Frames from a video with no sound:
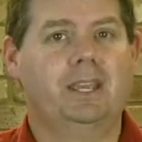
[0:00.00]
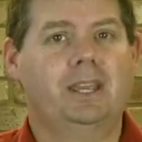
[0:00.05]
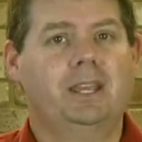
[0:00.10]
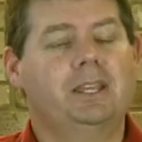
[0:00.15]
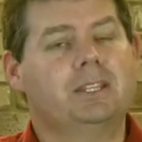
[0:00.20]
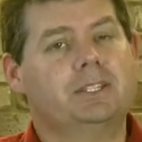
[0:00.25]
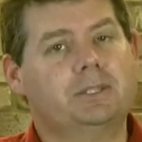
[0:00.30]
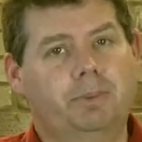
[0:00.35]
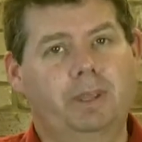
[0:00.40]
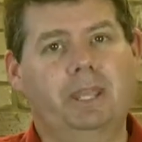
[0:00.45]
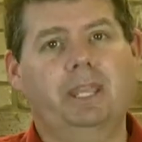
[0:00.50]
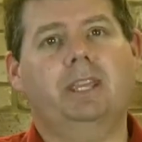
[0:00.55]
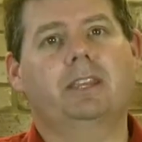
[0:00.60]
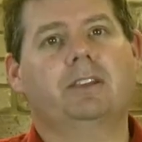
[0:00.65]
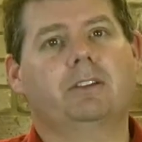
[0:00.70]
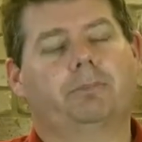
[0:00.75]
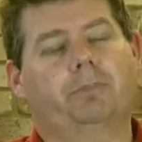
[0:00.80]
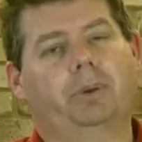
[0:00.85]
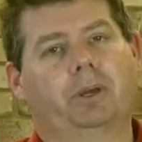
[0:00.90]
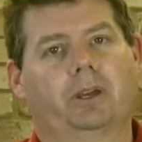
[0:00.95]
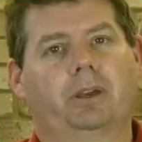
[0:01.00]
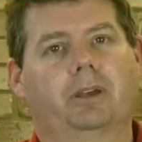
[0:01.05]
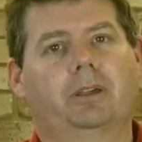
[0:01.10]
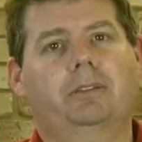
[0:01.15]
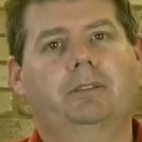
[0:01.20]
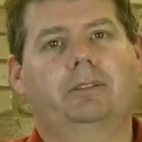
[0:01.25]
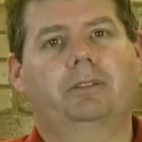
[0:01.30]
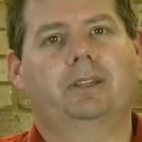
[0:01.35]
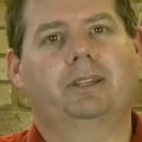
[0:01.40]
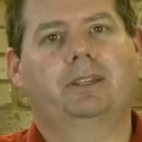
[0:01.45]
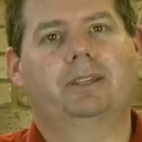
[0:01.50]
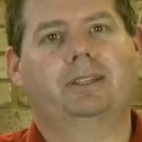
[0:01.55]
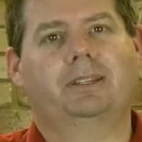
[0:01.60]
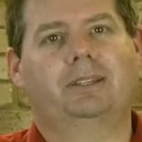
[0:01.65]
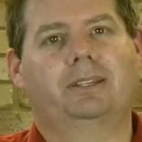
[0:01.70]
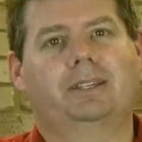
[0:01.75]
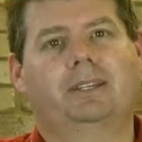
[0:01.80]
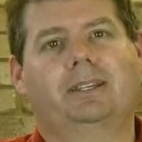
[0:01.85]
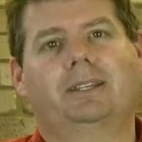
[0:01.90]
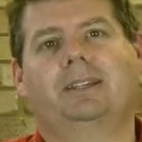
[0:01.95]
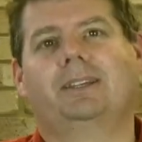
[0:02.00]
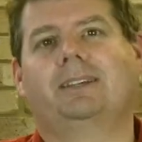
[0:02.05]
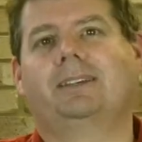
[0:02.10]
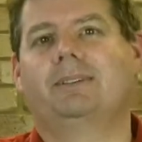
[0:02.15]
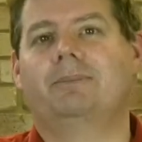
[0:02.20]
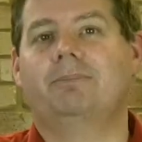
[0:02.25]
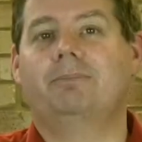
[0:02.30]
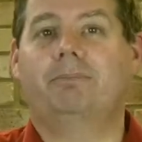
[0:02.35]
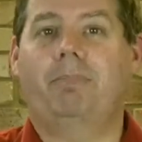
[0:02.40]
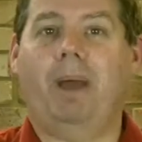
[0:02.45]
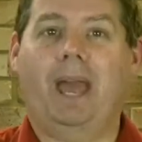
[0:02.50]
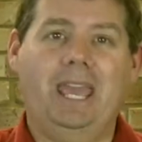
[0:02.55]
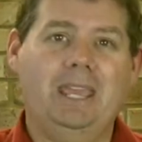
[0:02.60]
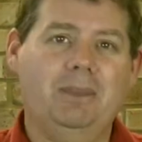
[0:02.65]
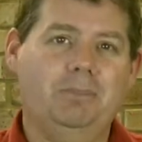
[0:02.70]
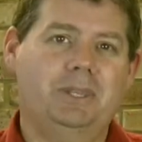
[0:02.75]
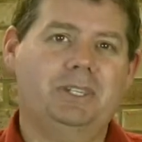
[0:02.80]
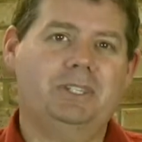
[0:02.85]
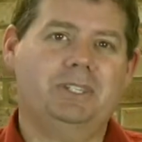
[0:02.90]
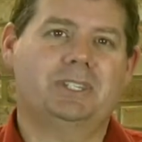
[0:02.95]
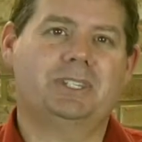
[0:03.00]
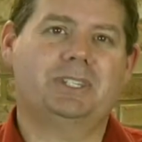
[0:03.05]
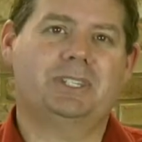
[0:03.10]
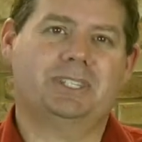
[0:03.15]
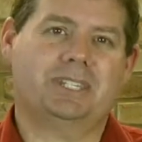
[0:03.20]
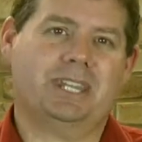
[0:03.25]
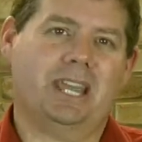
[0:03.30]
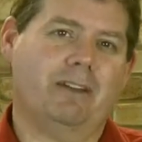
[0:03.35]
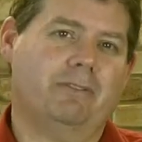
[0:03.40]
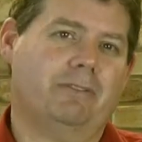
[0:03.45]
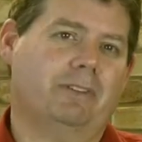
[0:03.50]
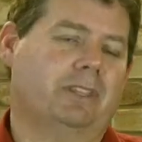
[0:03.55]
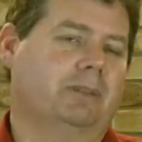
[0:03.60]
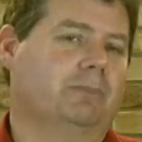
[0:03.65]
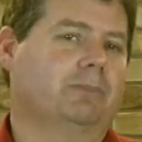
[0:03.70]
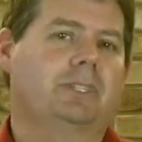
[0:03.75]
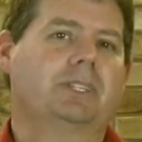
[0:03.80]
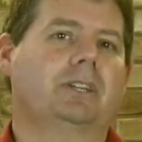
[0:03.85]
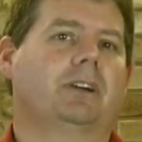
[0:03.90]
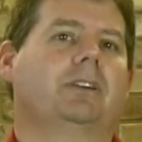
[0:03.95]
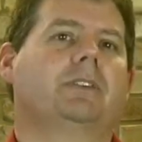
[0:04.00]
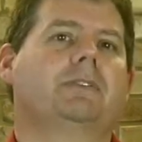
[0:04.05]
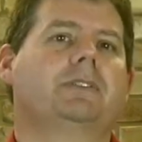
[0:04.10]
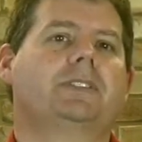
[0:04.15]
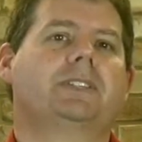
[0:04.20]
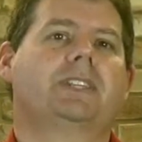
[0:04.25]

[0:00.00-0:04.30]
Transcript: Speaking of birth, babies discover themselves